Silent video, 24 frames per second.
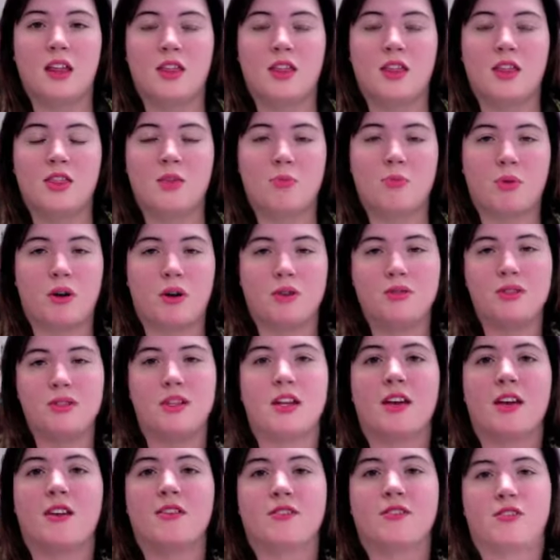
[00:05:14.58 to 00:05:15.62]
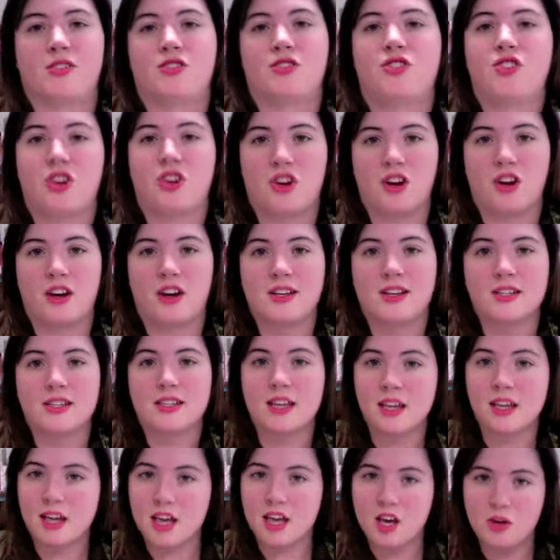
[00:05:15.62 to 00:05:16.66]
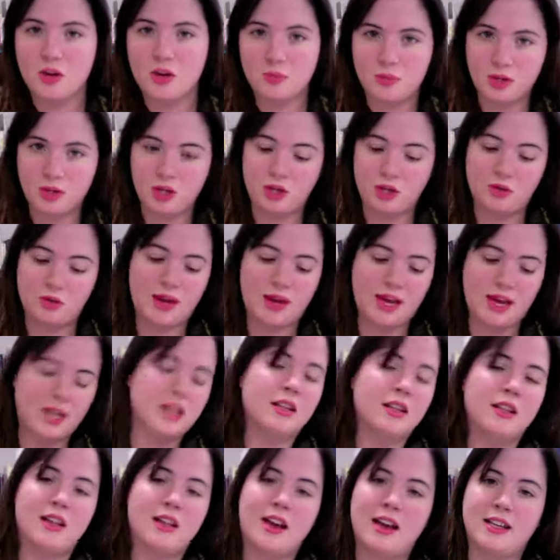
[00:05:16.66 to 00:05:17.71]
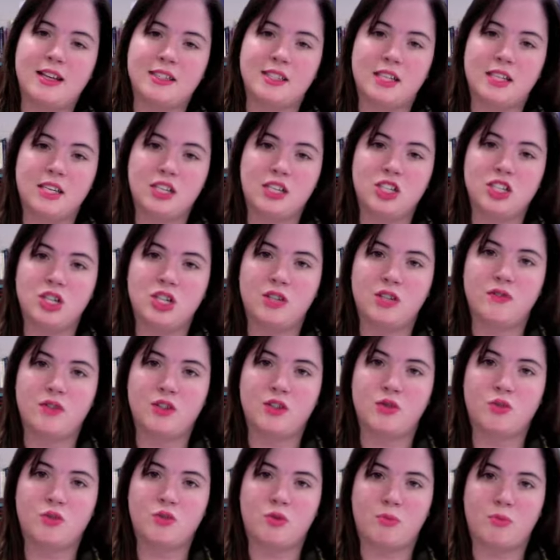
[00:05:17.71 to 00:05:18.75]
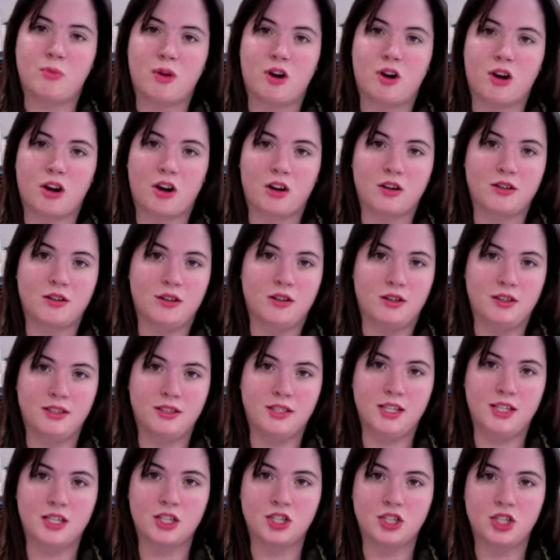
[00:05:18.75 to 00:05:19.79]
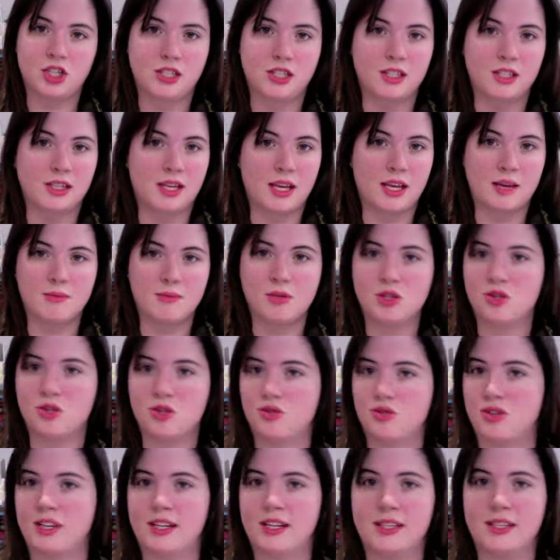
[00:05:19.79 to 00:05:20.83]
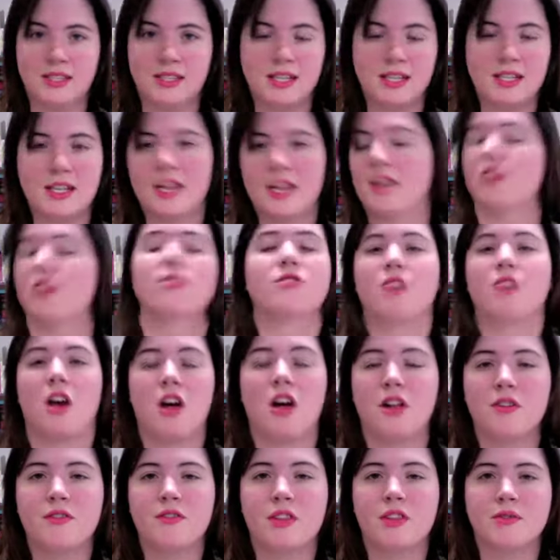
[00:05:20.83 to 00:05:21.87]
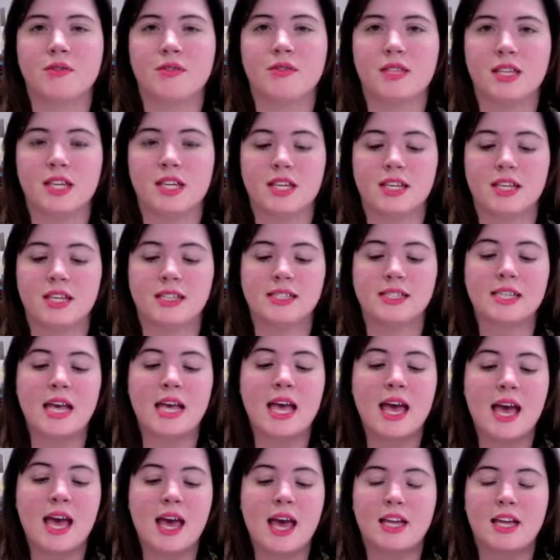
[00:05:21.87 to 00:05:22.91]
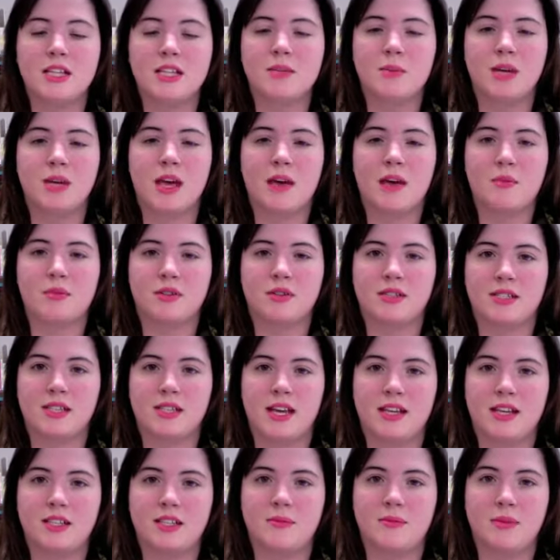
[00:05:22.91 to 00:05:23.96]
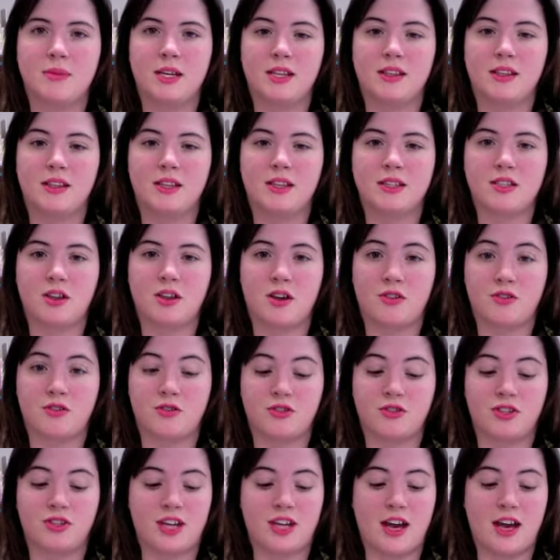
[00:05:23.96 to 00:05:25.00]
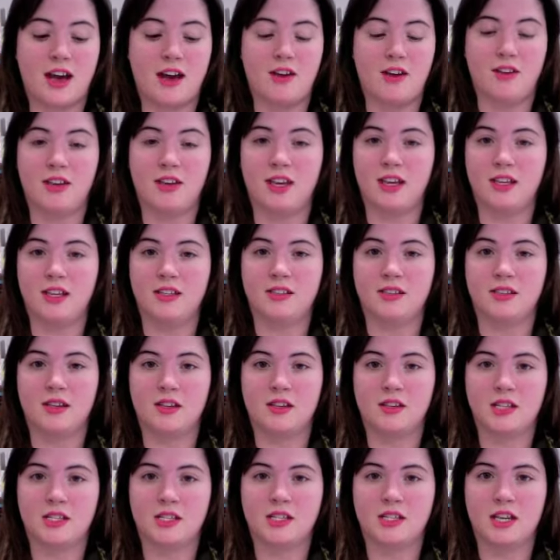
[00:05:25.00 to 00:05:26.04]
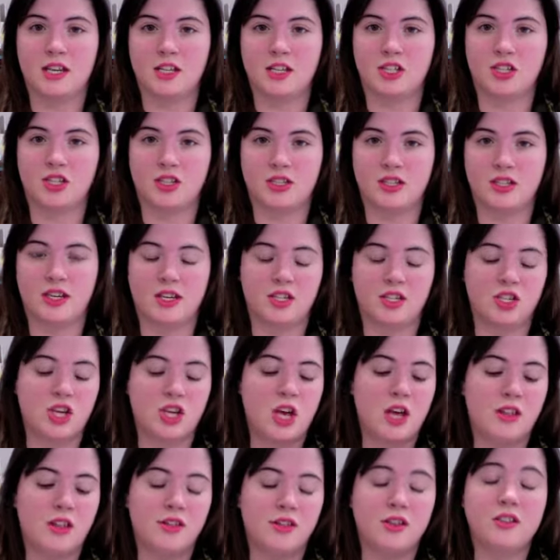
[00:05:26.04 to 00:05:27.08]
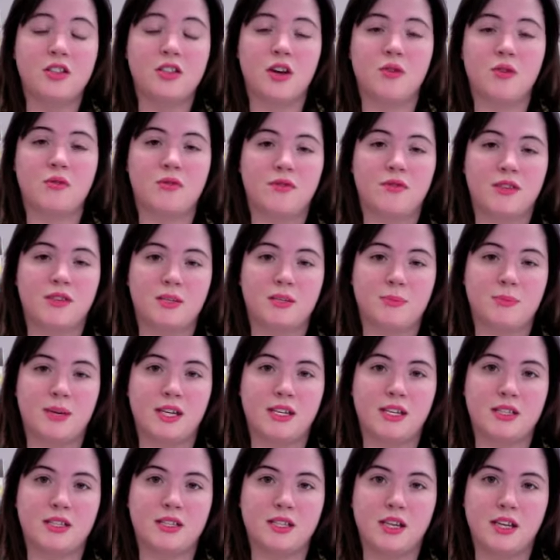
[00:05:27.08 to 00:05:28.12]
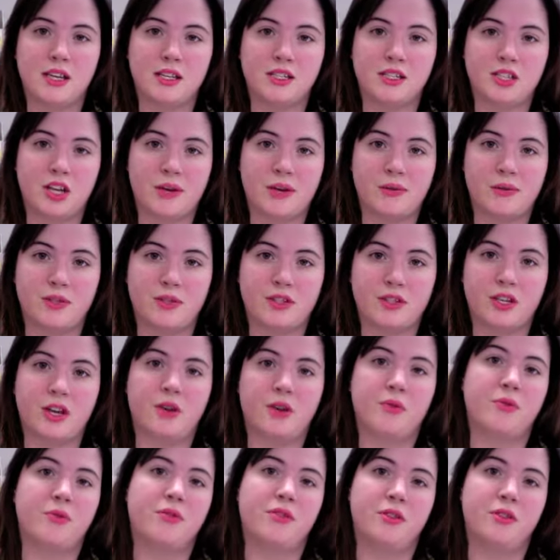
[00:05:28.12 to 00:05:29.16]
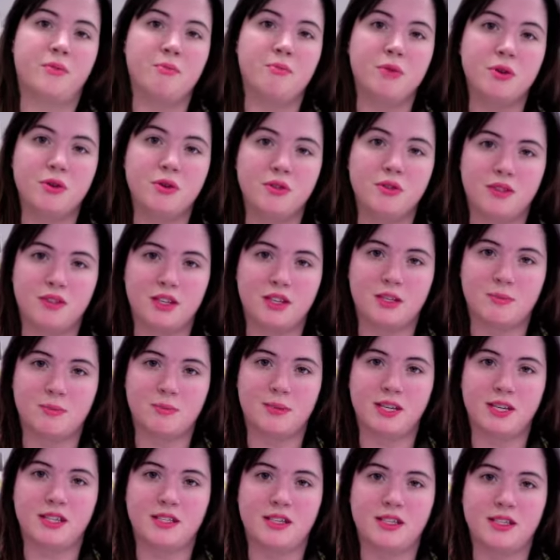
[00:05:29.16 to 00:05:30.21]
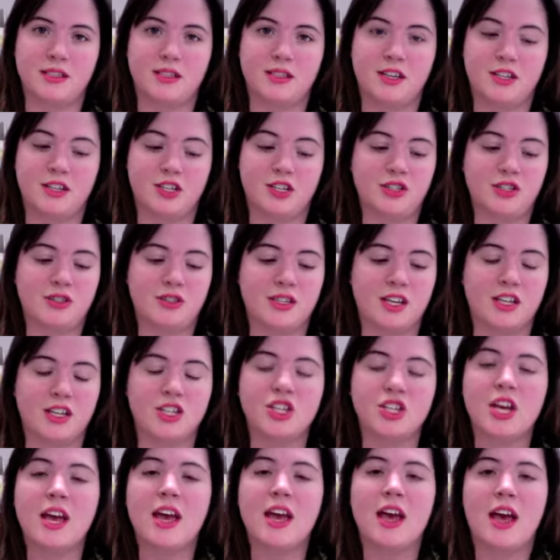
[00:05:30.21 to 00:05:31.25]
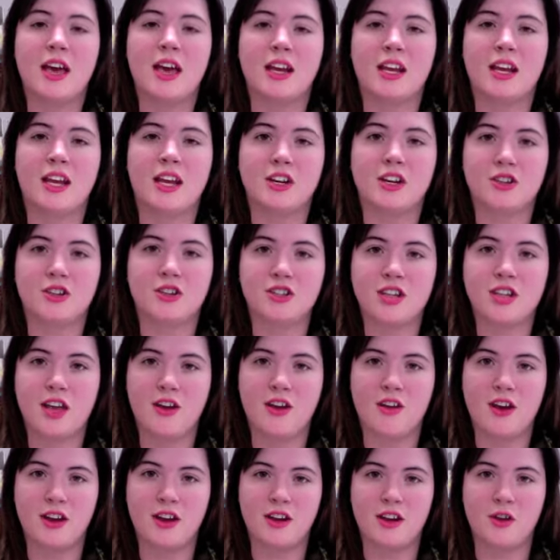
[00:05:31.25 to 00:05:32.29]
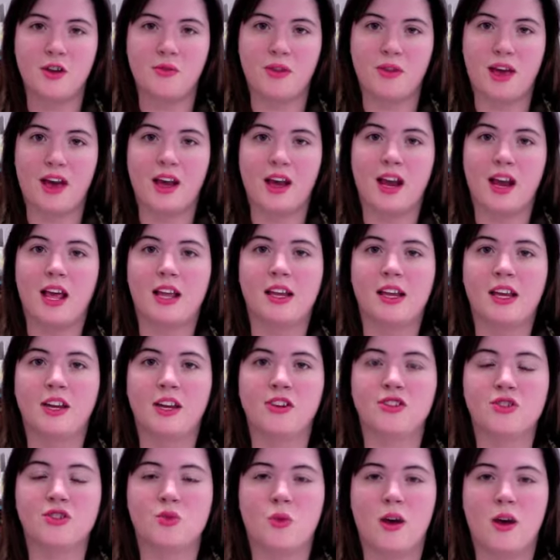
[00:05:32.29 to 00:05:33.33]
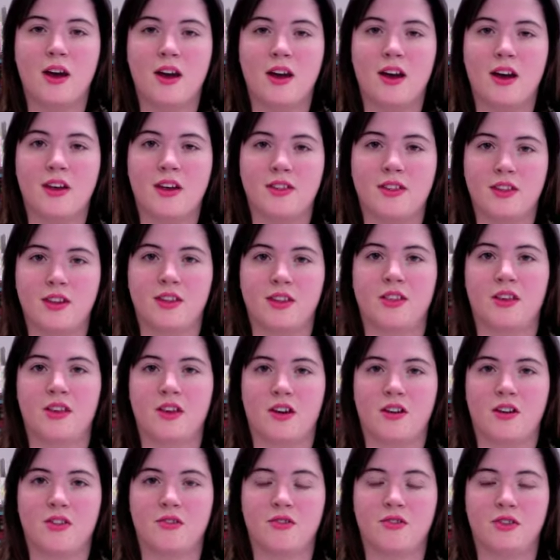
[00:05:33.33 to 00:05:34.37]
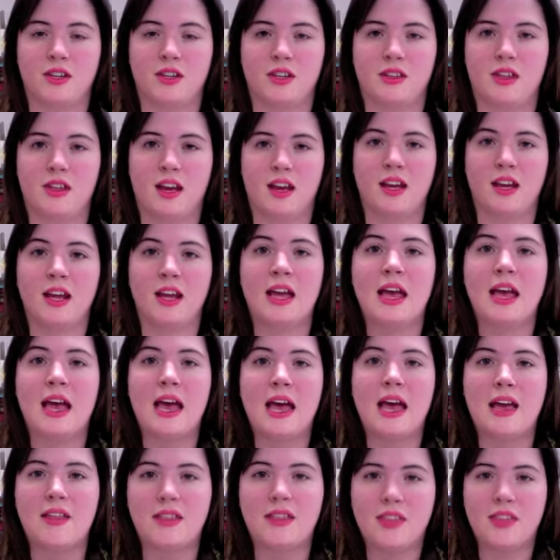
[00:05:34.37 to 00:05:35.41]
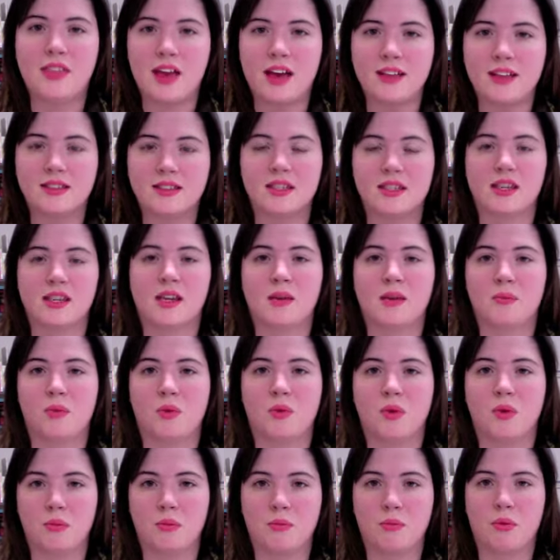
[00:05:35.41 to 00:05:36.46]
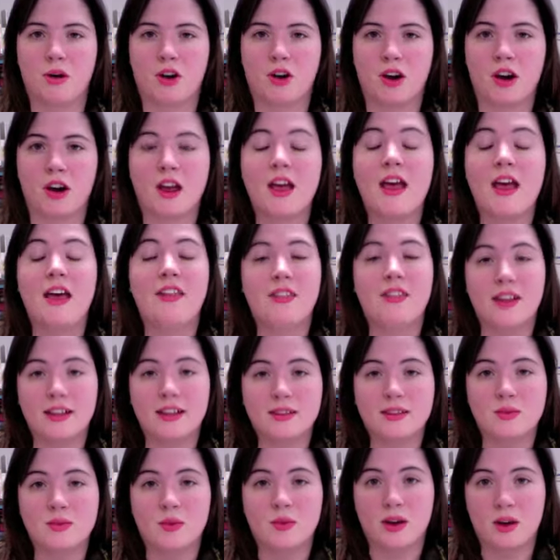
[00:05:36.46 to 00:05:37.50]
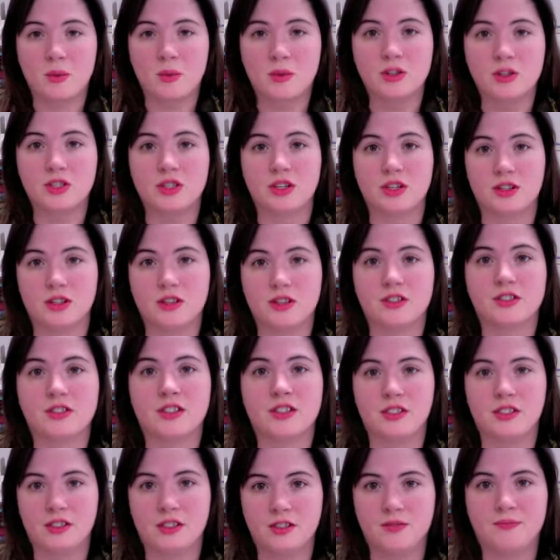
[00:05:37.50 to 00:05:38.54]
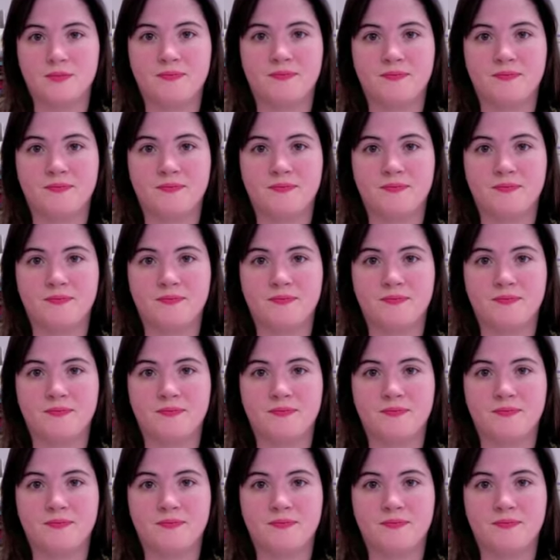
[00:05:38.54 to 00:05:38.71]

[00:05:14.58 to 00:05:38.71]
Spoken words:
The prose analysis chart is going to help you analyze each individual part, diction, imagery, details, all of those things, and to be able to say to me, this author's style is such and such. The tone of this piece is so and so. The mood of this piece is such and such. And here's how I know that, and here's why I think the author did that. And that's the important part. That's what I want you to learn to do.